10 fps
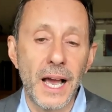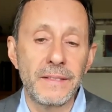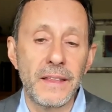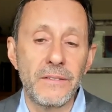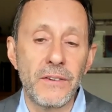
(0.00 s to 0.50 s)

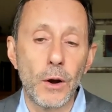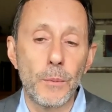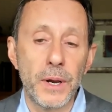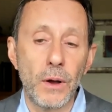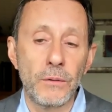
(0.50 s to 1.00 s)
and the
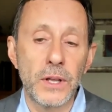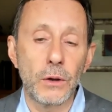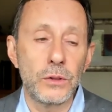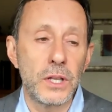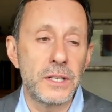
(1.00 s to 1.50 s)
Development of the
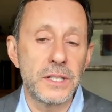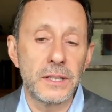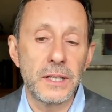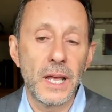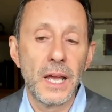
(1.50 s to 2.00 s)

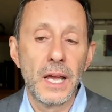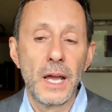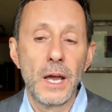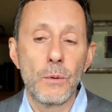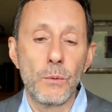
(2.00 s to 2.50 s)
Contingent
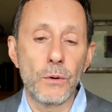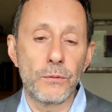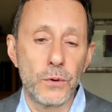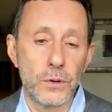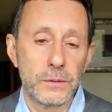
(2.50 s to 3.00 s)

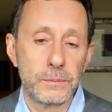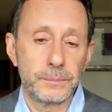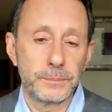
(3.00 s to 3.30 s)
Workforce.